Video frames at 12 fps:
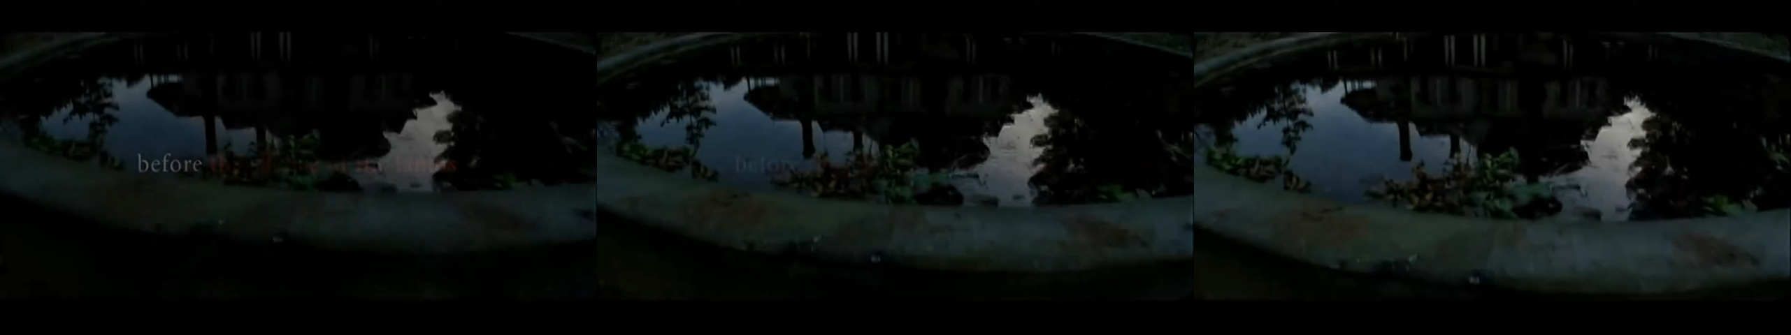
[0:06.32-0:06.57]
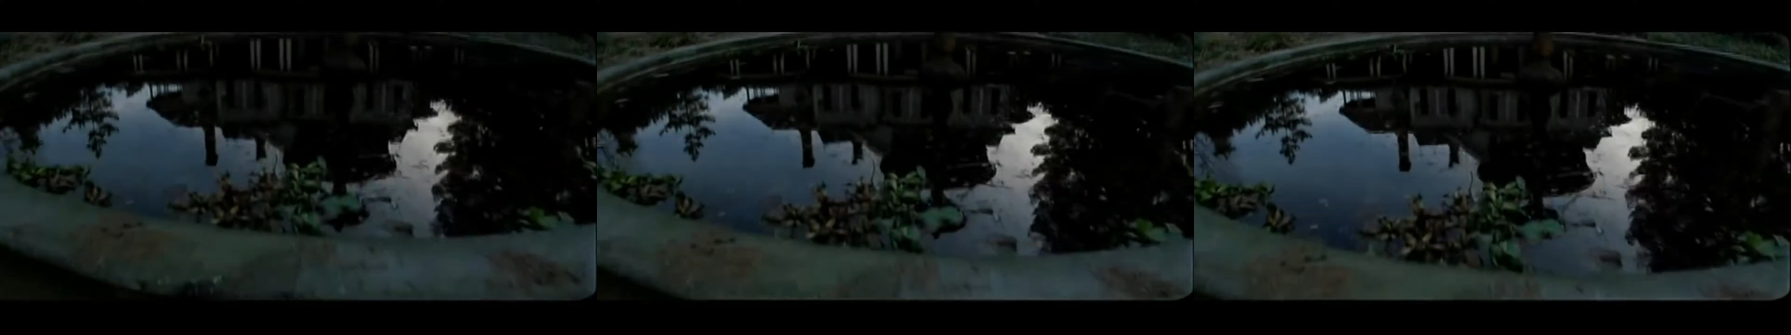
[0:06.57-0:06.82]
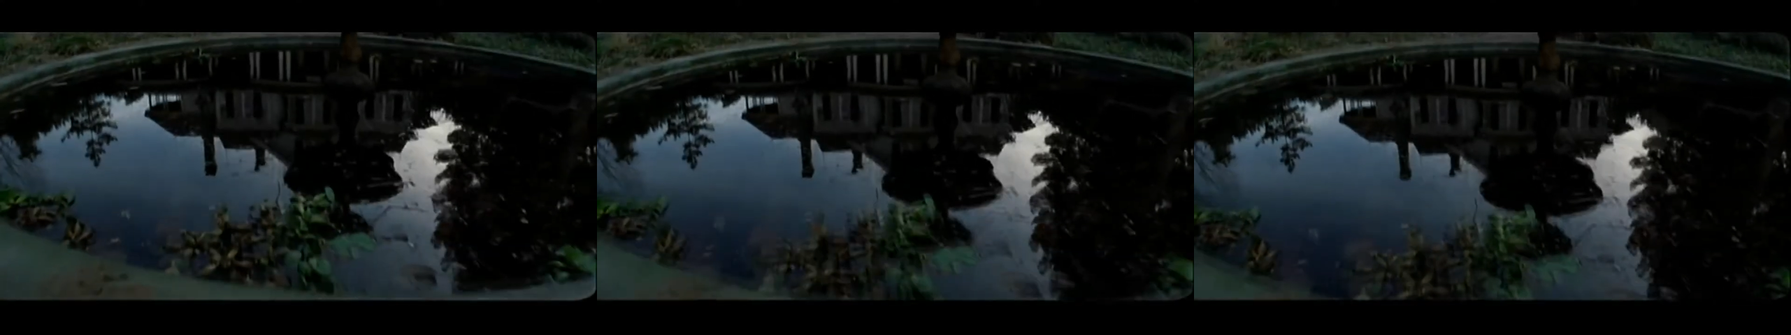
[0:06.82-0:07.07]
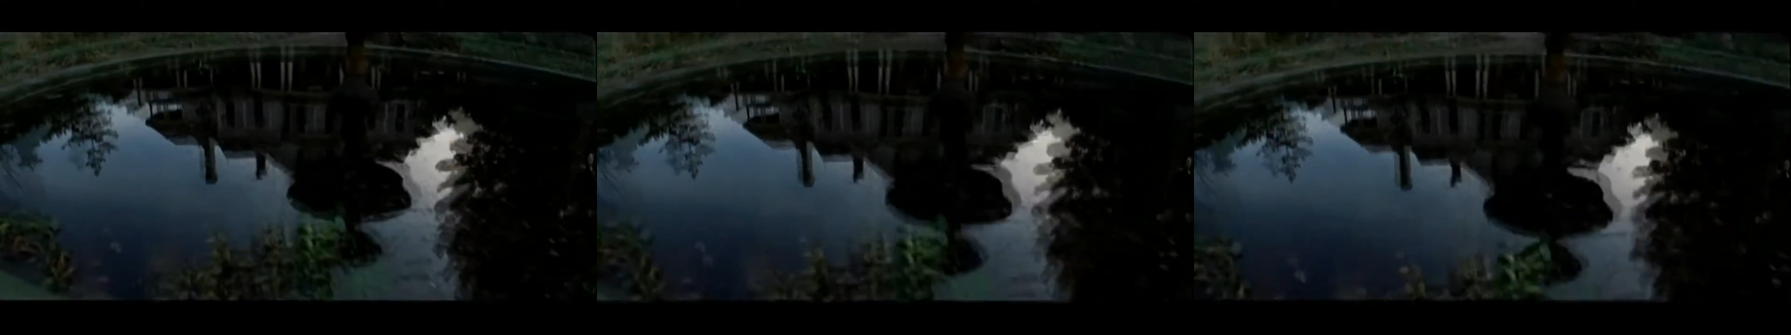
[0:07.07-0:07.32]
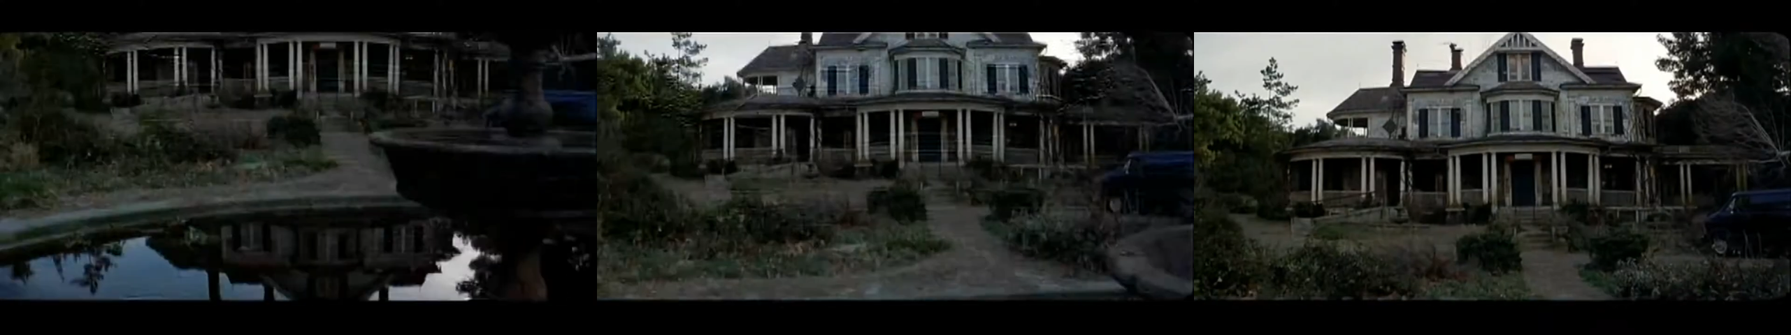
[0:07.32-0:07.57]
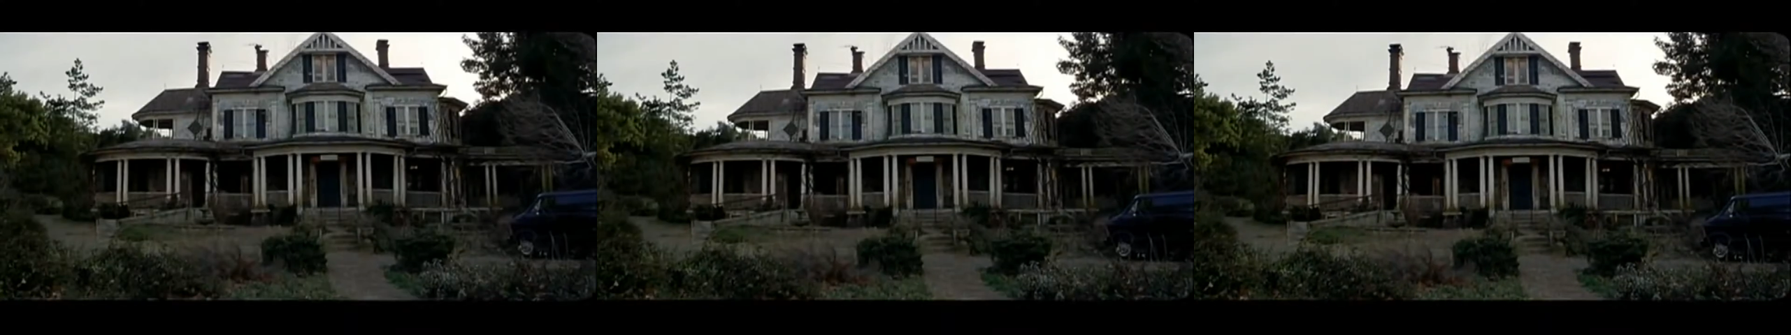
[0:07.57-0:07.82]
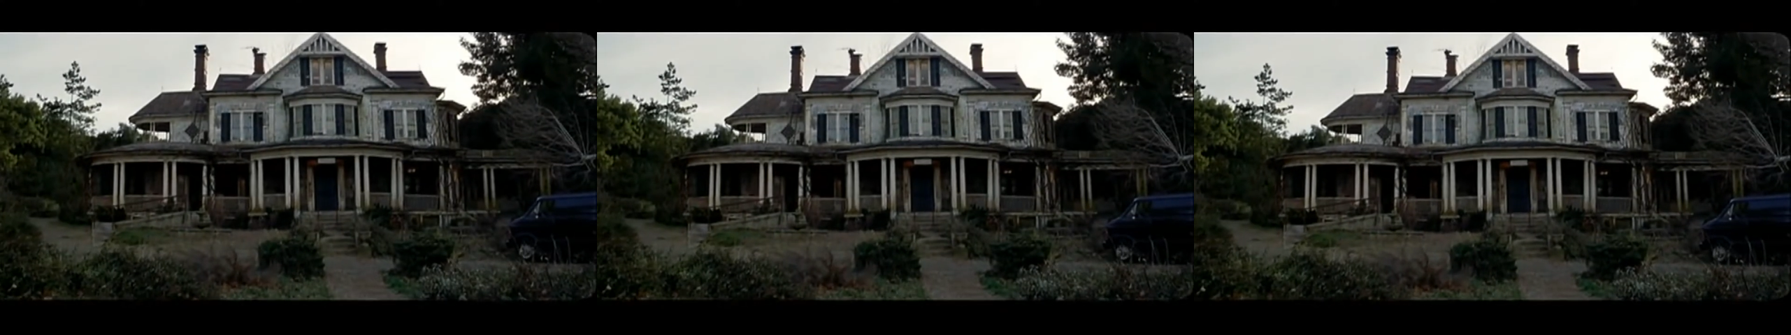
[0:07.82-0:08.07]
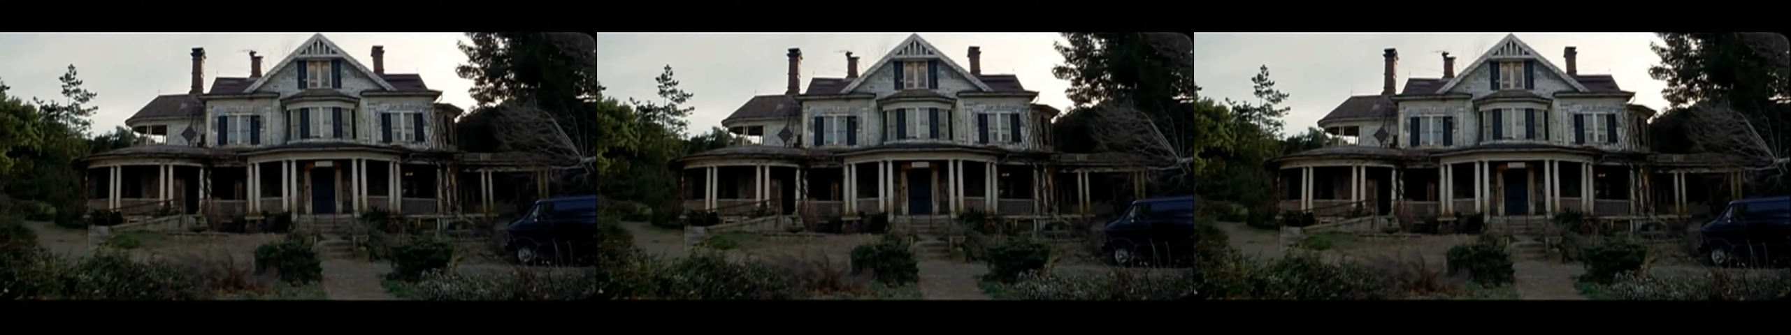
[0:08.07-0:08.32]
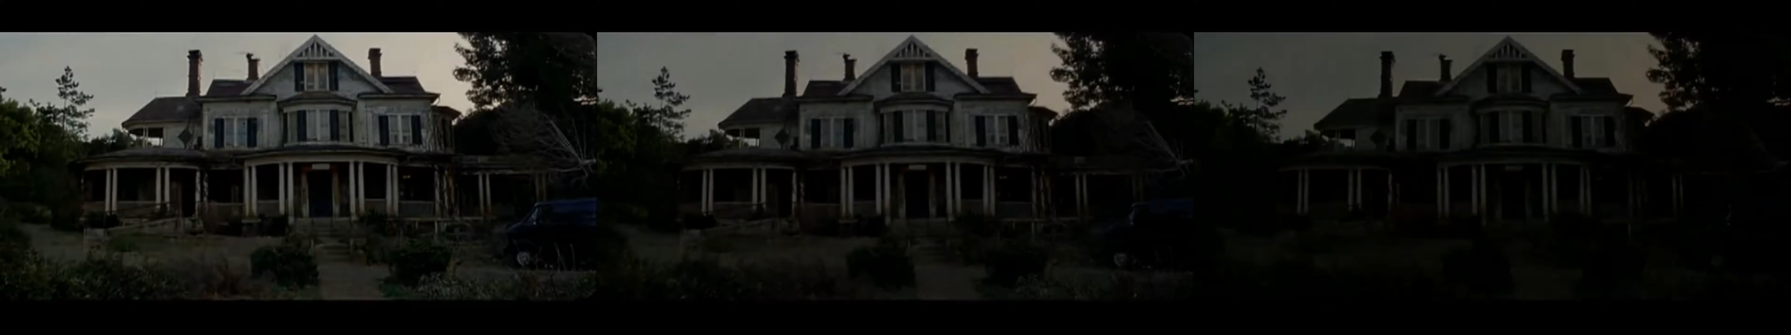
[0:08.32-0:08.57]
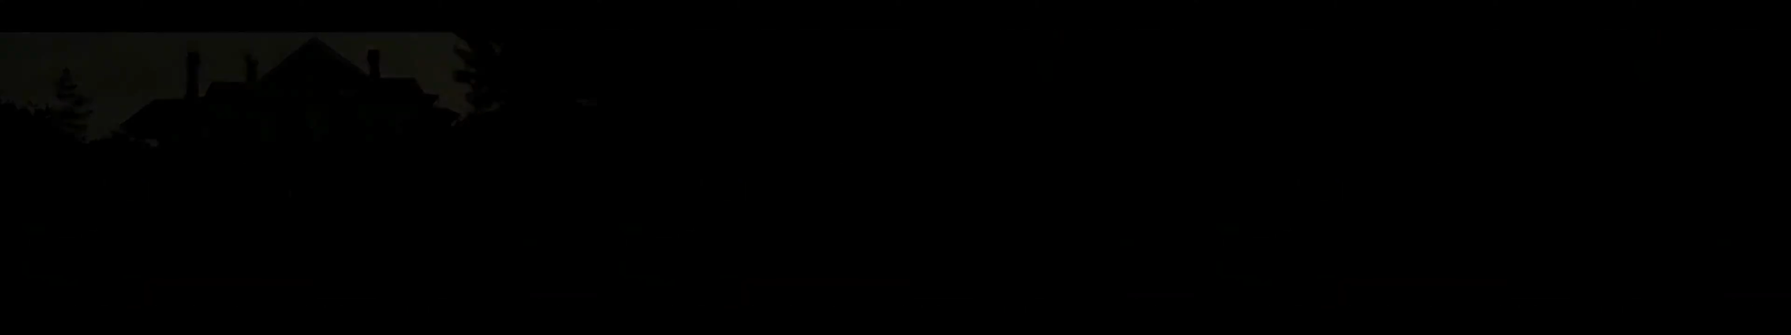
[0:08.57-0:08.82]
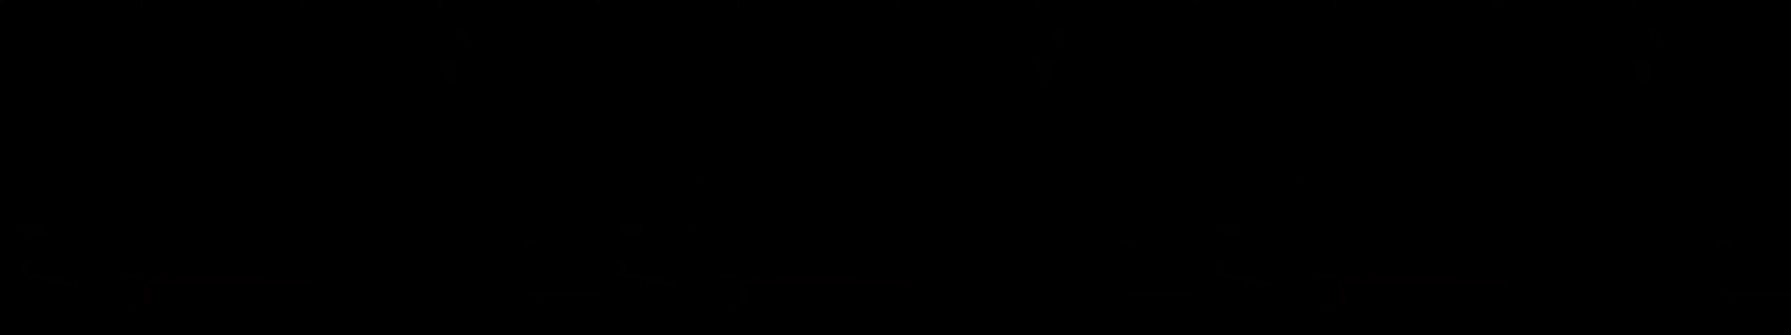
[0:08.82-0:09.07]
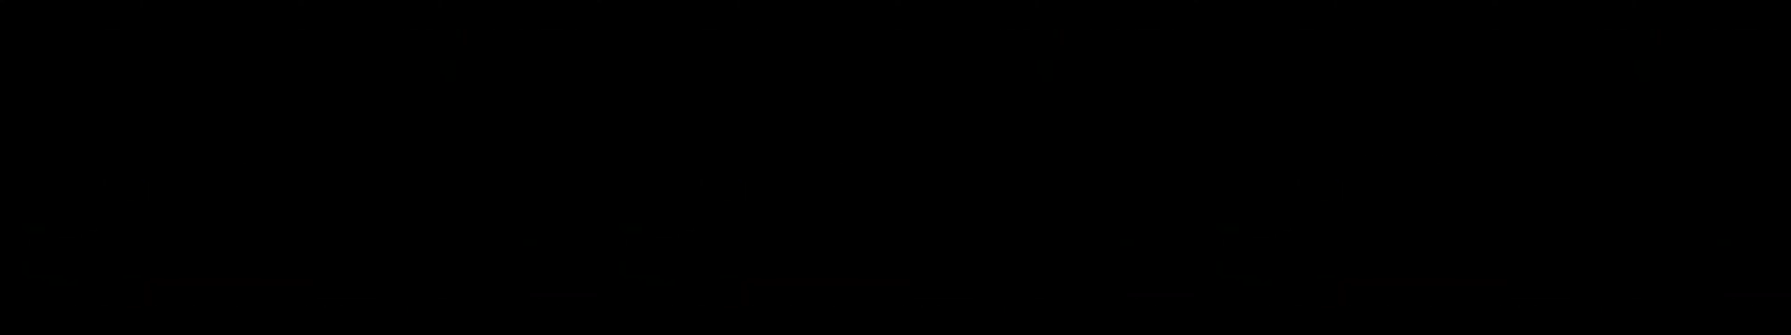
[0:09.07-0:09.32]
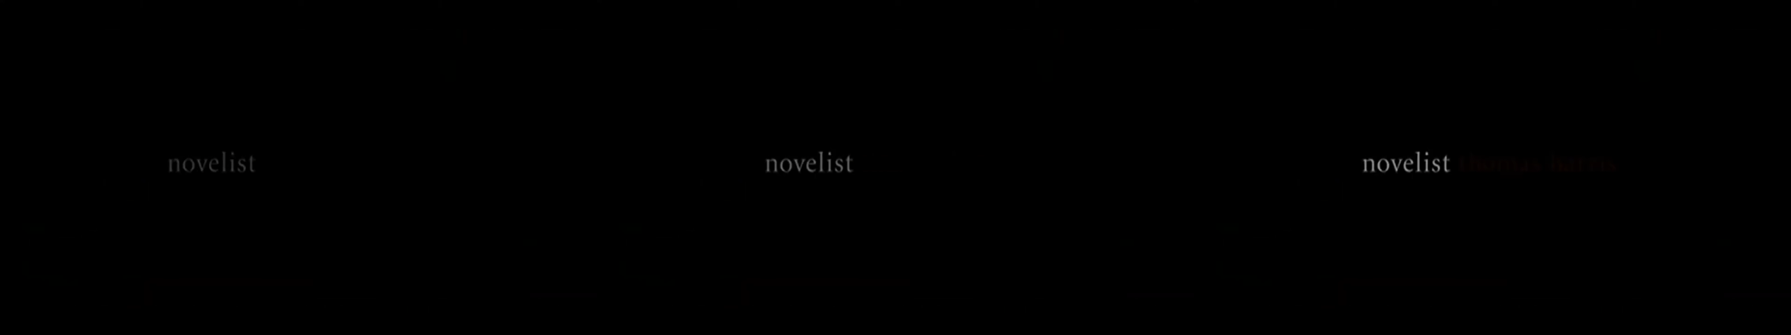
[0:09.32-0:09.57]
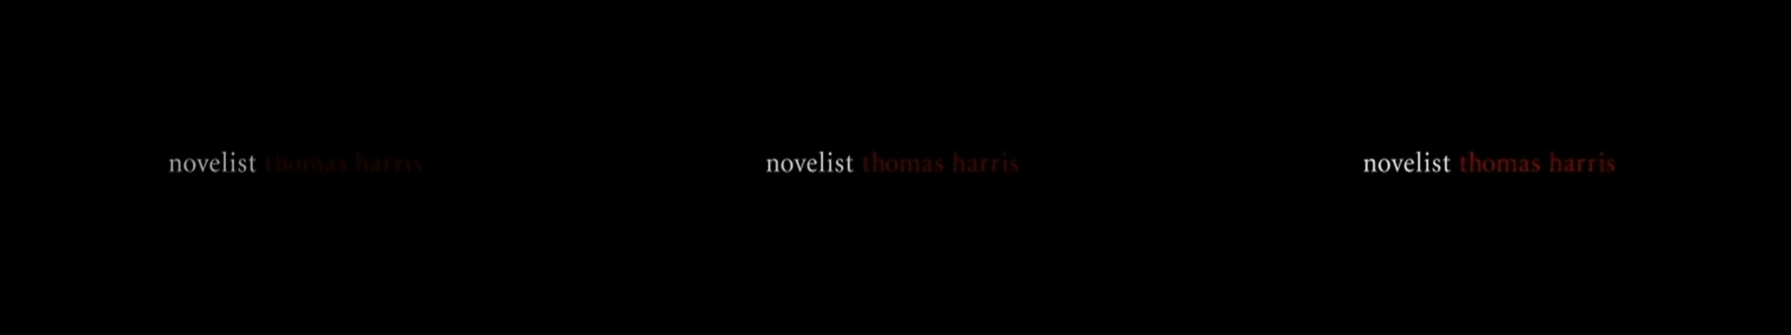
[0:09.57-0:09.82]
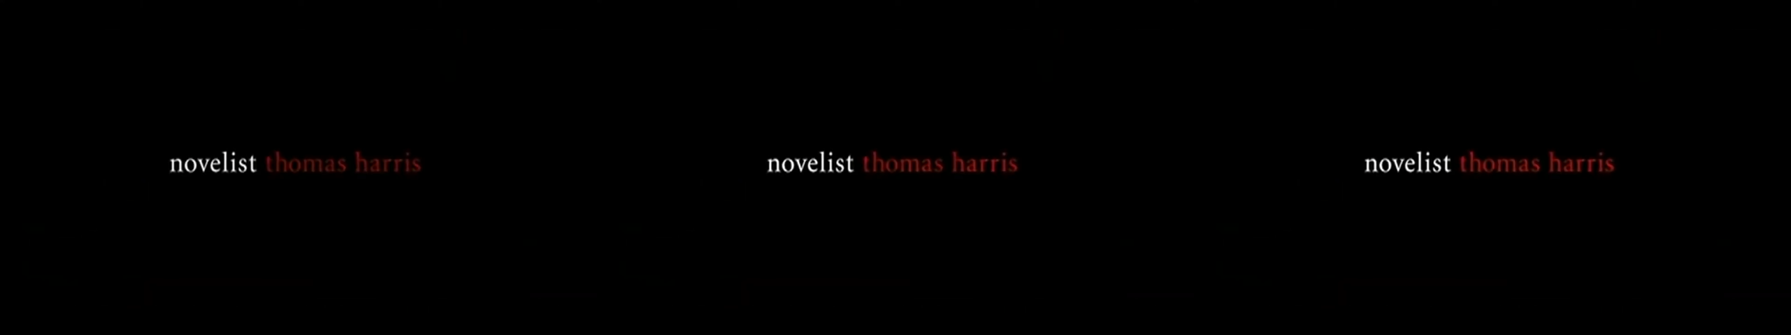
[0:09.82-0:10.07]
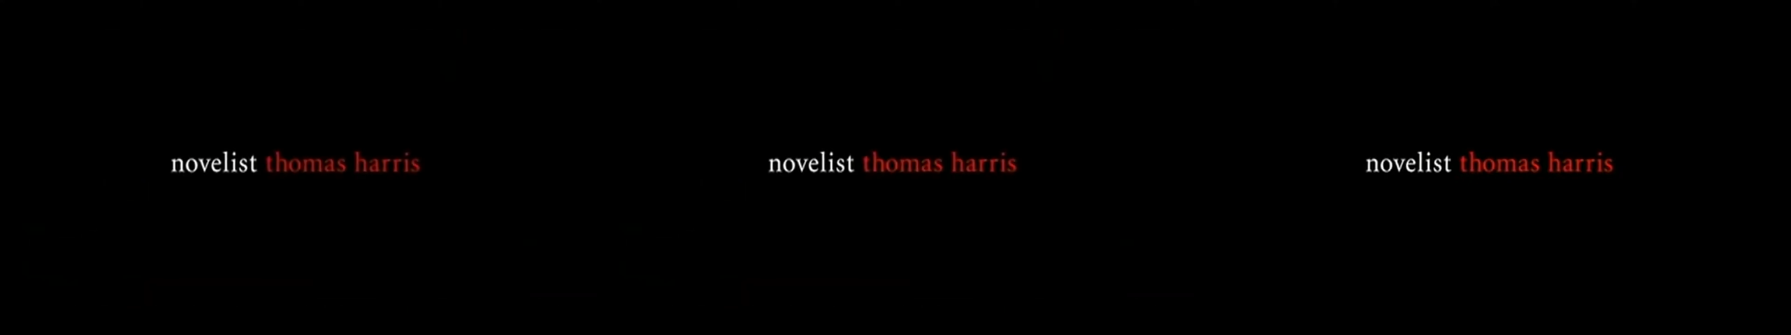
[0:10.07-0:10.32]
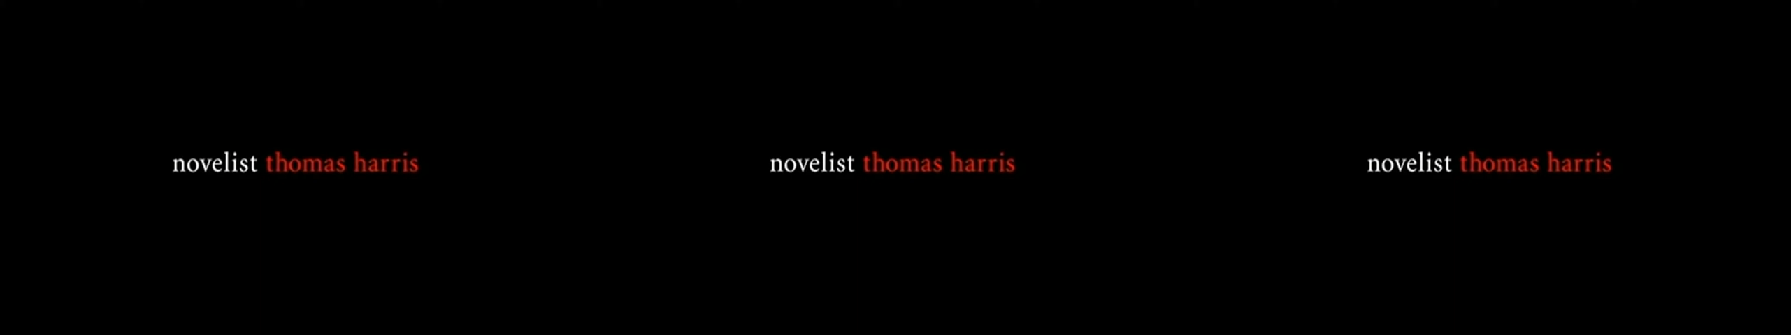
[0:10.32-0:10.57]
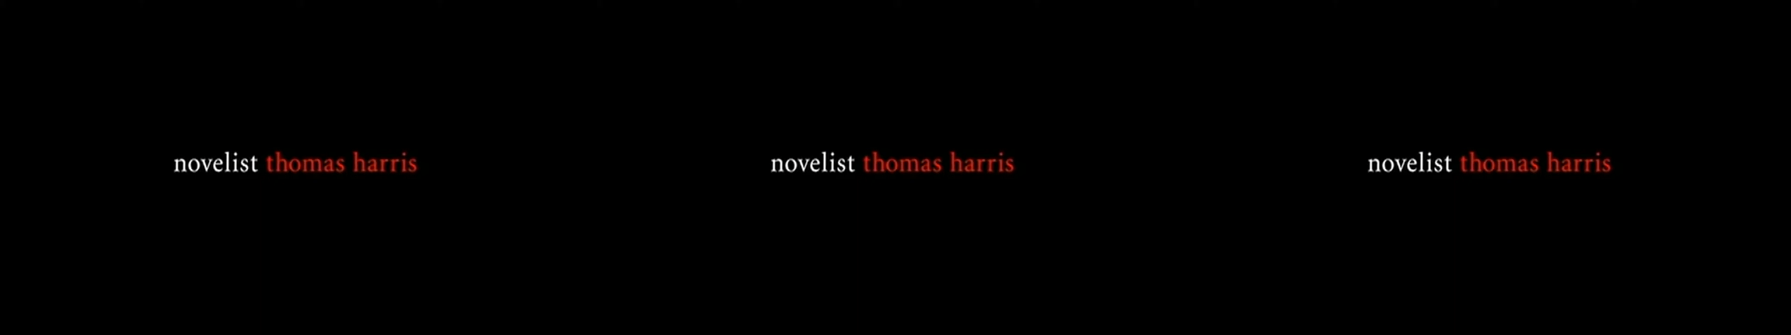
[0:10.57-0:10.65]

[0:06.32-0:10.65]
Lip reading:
Nobody's mouth can be seen.